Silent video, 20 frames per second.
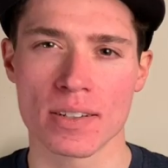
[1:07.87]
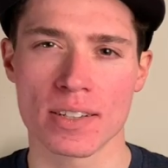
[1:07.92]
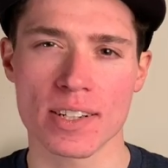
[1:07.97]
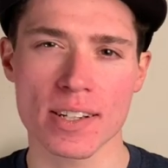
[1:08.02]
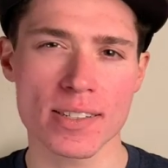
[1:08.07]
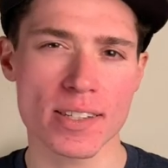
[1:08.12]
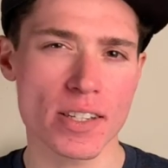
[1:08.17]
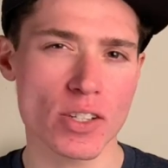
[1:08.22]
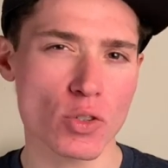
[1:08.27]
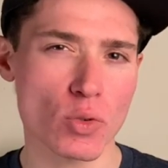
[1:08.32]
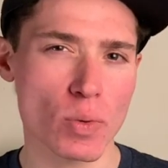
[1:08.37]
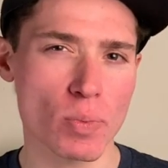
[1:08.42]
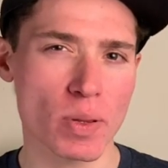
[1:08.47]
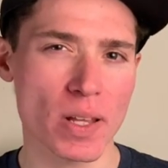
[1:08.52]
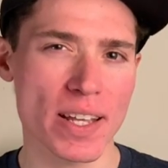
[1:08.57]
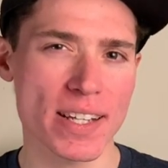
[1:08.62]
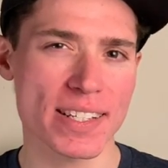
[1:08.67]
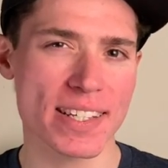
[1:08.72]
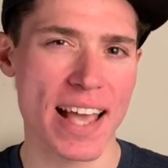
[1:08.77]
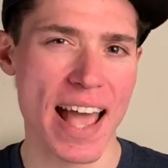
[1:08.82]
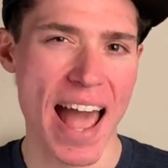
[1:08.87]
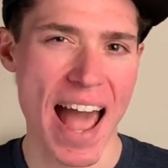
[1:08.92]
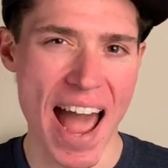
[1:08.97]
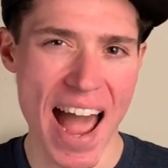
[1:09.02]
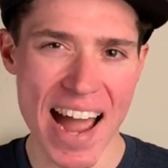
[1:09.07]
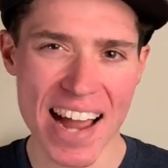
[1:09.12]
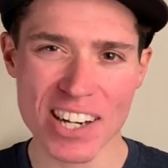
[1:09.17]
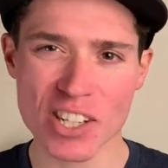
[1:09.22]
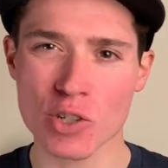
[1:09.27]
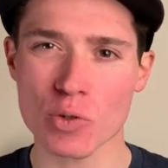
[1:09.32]
Does this replace
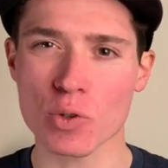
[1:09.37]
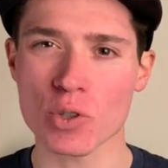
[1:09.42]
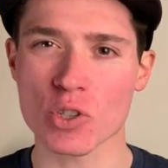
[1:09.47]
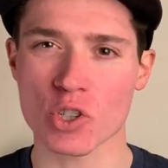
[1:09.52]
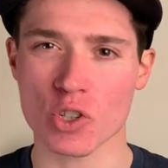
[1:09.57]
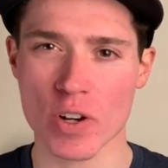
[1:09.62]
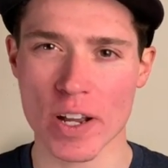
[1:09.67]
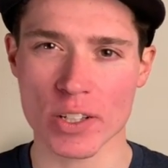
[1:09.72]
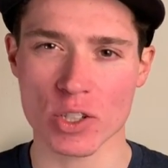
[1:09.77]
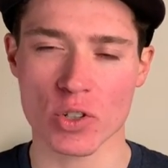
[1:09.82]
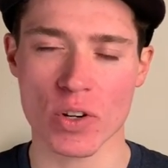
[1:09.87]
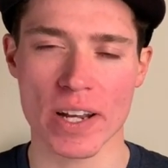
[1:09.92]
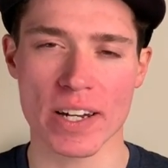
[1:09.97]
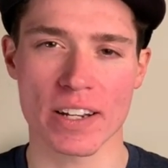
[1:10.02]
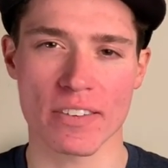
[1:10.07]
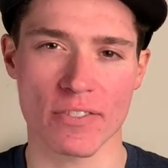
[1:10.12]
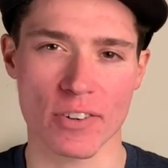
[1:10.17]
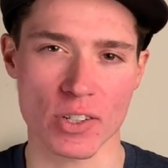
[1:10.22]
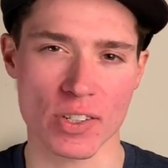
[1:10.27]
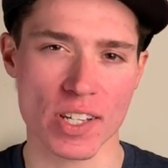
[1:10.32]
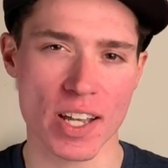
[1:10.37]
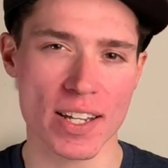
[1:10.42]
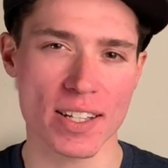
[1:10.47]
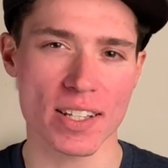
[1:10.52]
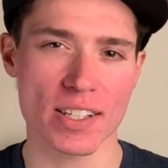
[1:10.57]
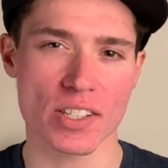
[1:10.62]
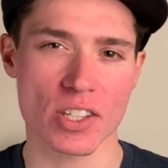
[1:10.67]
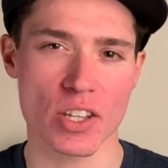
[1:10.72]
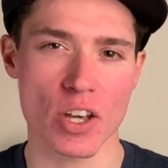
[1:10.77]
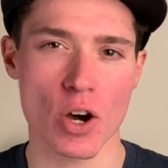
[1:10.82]
actual strength training for
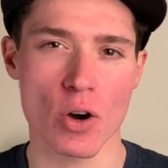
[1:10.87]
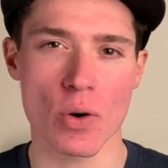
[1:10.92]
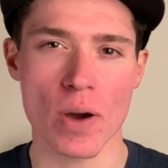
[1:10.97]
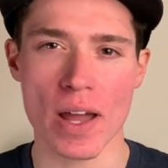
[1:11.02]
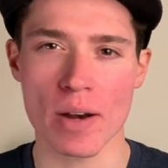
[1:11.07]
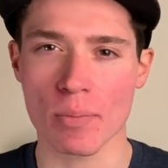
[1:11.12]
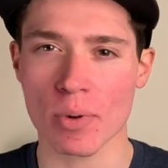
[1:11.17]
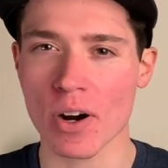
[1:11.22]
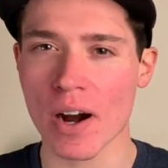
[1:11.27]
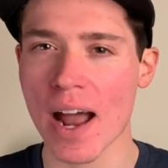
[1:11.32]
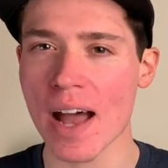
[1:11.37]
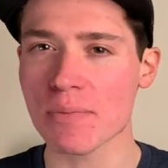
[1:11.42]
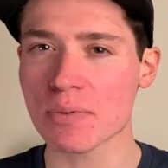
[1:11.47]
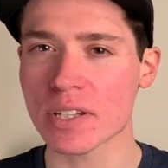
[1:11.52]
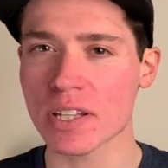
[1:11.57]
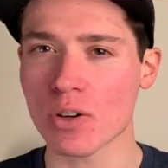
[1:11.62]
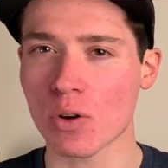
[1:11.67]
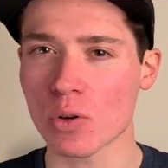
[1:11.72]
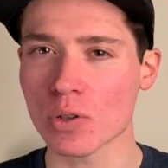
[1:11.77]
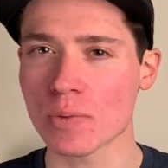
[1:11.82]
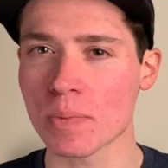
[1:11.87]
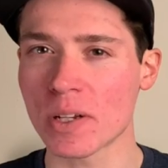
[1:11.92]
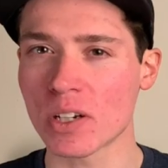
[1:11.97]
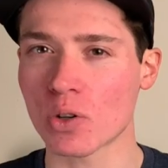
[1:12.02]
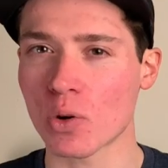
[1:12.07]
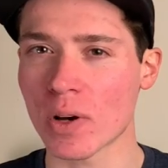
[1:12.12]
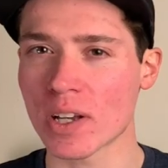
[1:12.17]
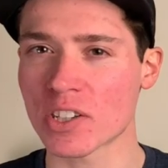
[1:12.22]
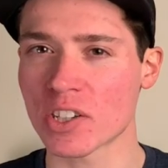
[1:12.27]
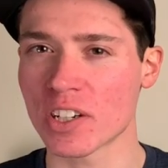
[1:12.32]
cyclists though? And perhaps the ultimate
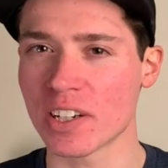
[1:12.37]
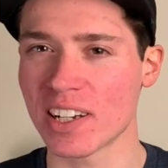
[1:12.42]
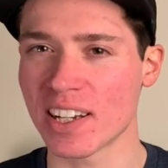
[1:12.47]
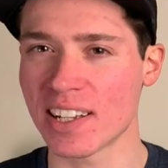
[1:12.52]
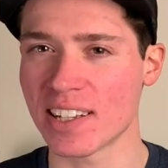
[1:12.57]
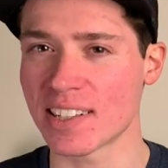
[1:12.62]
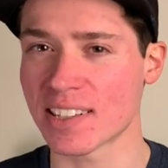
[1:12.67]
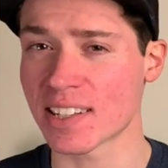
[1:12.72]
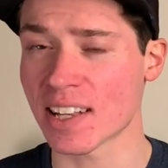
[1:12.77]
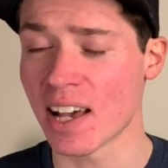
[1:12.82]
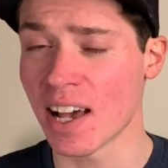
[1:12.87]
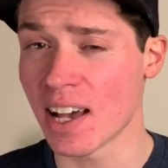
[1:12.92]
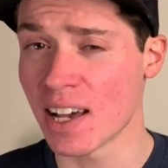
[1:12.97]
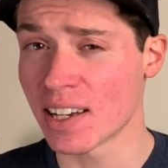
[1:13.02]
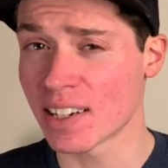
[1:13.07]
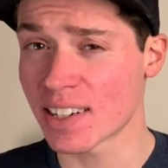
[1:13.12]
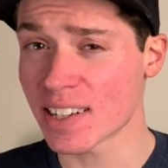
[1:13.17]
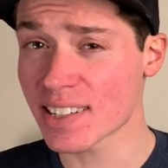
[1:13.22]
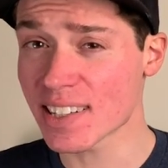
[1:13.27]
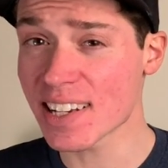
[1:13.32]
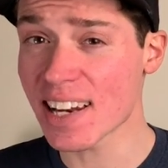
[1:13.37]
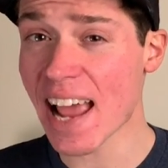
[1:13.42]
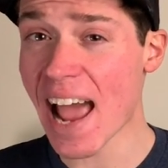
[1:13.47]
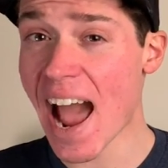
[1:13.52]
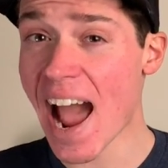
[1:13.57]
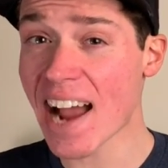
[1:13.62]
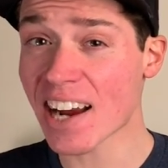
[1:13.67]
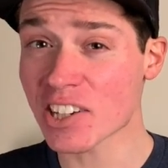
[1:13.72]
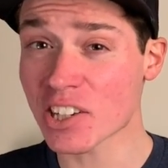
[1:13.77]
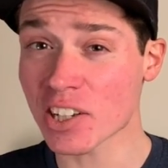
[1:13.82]
question is, does it
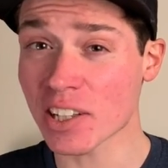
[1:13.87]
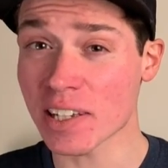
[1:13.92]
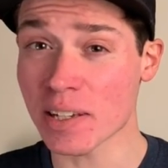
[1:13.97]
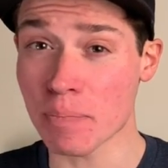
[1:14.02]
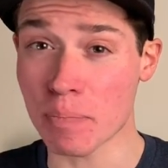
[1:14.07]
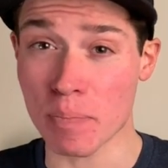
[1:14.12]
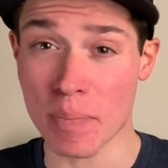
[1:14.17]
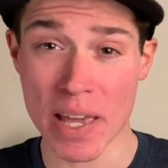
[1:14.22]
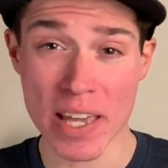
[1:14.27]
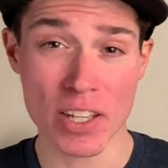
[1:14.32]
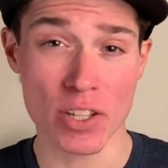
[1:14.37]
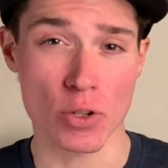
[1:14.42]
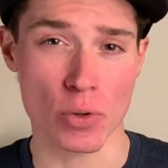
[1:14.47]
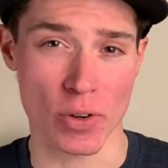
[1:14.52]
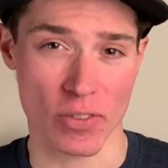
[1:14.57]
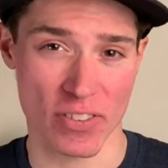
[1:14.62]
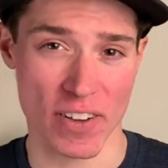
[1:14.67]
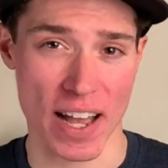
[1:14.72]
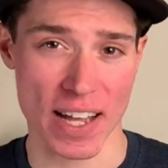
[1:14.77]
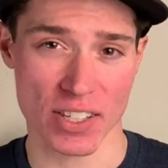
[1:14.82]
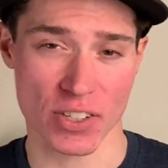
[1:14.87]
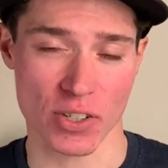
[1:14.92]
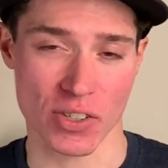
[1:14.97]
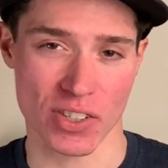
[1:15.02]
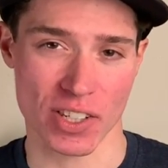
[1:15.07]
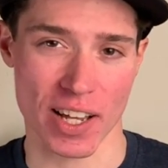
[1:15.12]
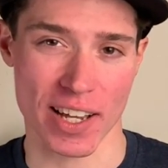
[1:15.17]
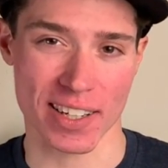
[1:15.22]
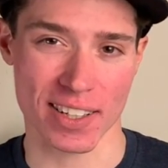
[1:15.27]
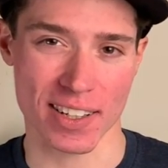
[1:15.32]
actually make you a faster
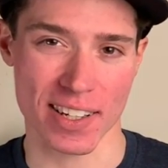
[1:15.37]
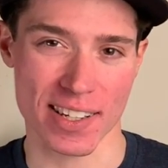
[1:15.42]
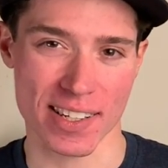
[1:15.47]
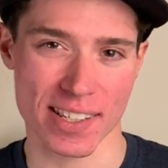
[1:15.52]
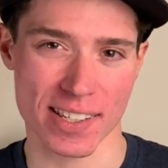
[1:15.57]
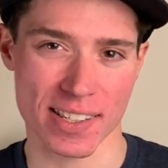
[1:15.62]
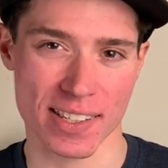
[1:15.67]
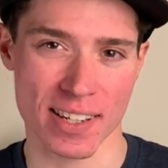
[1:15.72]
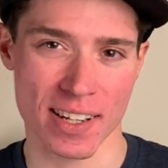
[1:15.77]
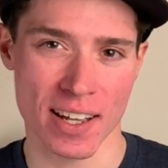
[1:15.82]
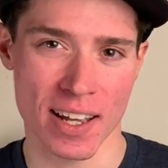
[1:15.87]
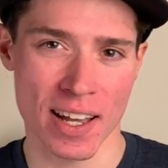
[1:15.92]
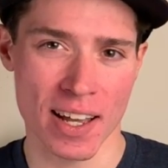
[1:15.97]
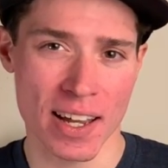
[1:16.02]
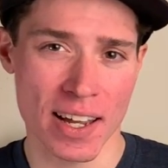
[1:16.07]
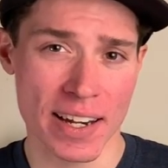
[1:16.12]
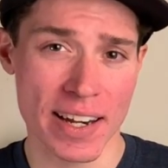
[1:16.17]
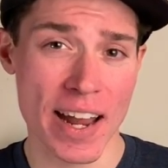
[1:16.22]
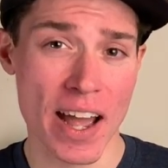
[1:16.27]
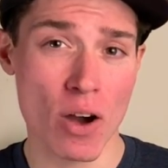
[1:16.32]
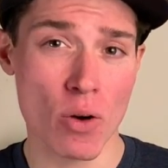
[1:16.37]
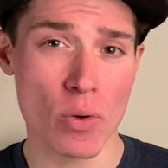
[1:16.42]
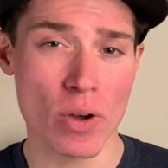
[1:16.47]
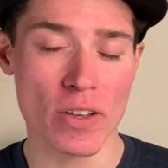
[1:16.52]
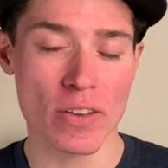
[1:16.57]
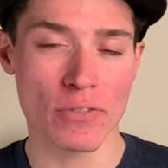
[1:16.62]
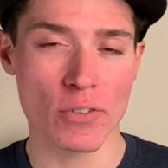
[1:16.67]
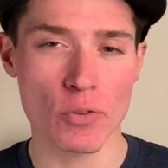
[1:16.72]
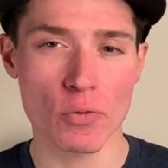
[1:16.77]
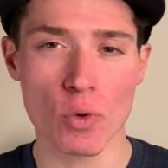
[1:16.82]
cyclist? Now,
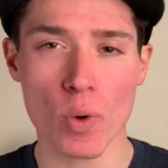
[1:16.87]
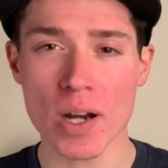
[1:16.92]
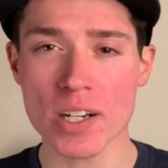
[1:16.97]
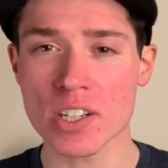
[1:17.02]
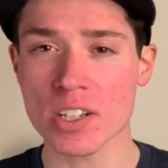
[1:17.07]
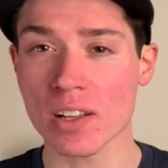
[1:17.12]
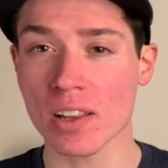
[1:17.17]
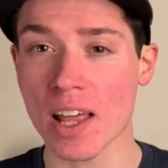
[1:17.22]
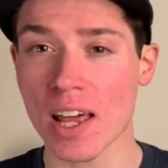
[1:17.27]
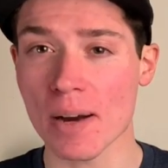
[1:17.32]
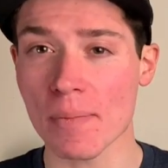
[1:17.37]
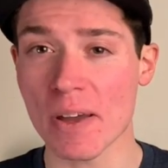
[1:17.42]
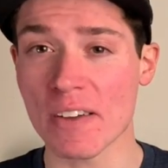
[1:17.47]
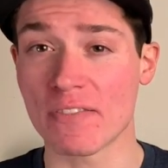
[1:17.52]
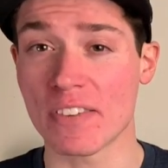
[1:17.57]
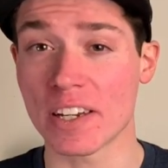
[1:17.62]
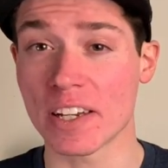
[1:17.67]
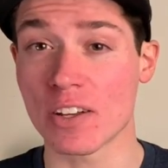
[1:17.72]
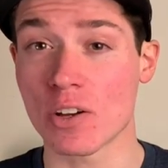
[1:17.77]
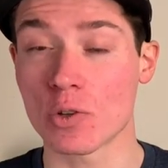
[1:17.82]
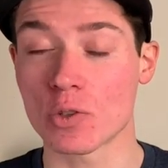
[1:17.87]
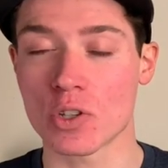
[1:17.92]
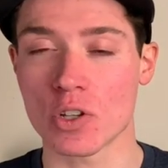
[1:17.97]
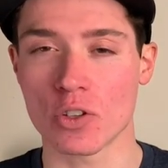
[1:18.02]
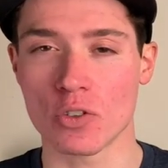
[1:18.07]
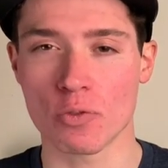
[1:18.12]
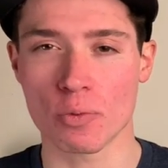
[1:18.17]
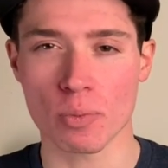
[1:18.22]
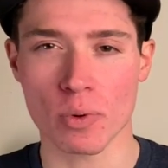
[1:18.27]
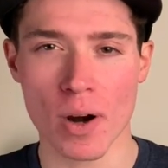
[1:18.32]
if you've watched a lot of my videos,
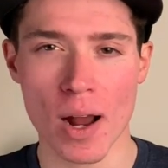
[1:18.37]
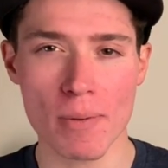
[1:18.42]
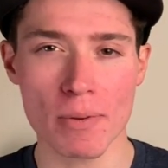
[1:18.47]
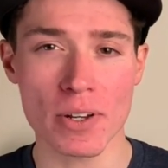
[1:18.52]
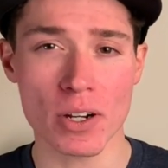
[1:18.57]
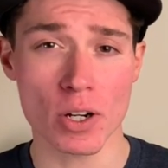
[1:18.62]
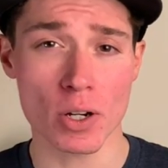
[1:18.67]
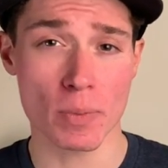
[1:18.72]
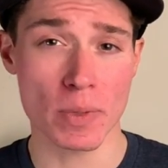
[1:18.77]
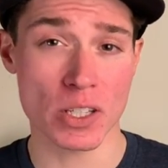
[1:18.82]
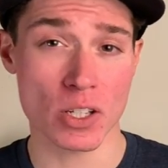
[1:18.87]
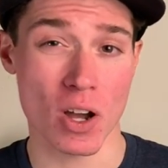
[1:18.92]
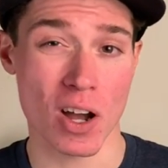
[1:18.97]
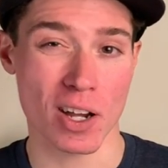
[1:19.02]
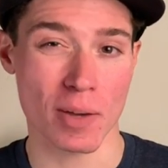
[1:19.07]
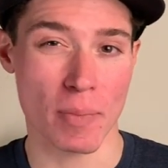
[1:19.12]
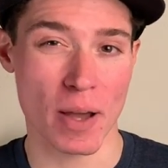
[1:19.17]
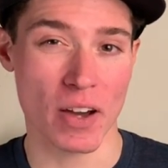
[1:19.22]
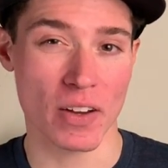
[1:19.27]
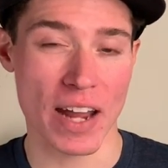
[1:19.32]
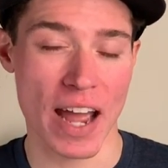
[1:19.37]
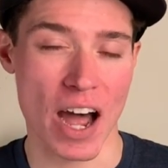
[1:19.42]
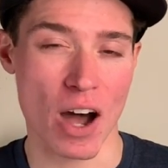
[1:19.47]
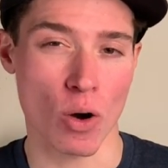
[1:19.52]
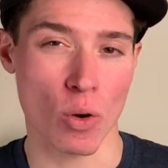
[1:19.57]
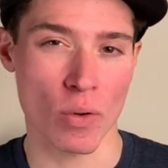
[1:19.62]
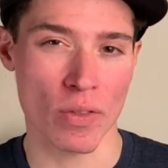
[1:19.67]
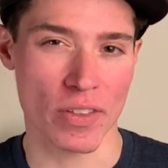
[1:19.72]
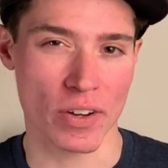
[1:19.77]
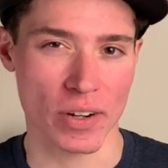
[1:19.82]
you've probably heard me talk about
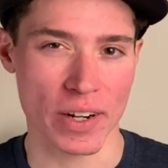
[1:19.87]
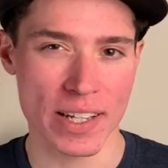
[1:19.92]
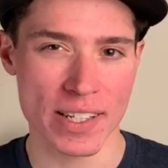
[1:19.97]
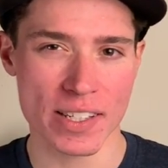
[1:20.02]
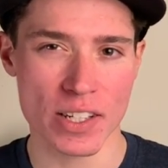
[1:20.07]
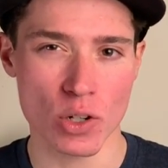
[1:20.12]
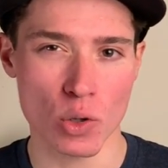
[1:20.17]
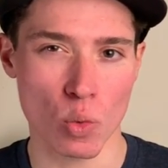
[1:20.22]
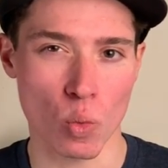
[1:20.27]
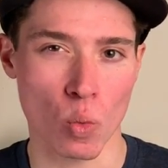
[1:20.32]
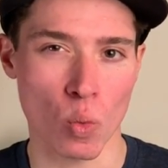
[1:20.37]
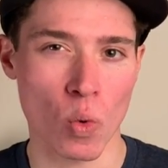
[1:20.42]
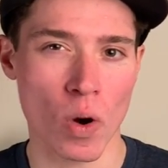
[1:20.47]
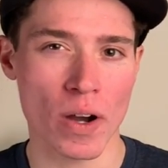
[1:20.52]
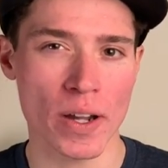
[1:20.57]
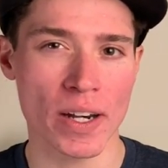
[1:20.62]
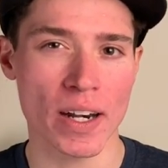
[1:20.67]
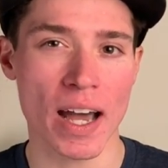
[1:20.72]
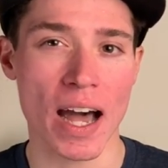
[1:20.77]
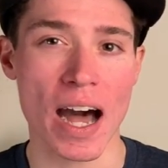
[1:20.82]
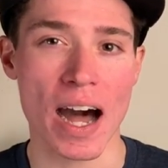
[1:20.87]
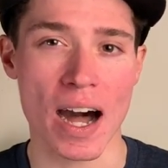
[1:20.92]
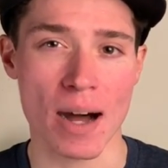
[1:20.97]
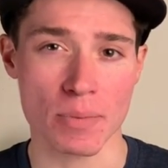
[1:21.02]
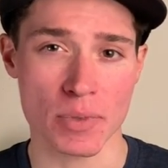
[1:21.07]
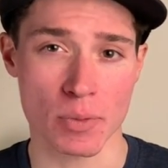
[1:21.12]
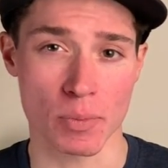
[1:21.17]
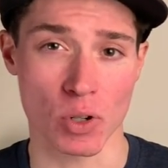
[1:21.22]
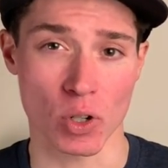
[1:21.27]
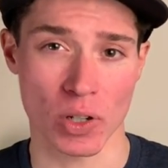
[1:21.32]
how there isn't one
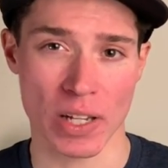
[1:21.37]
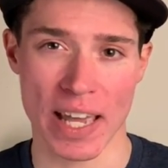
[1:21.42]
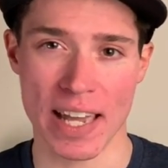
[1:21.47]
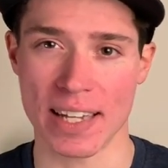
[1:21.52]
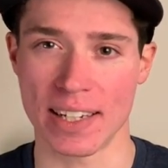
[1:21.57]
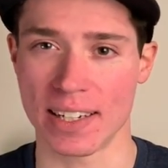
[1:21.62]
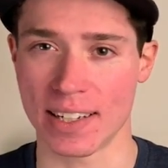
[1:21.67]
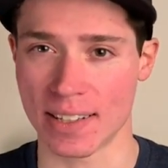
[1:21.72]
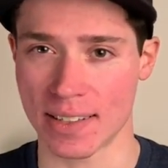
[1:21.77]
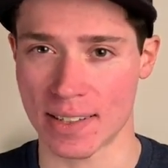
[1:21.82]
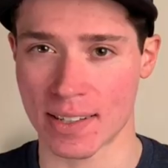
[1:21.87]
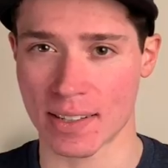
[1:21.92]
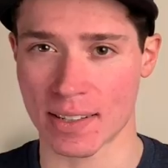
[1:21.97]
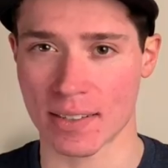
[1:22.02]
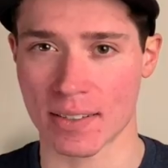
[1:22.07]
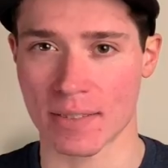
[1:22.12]
optimal cadence.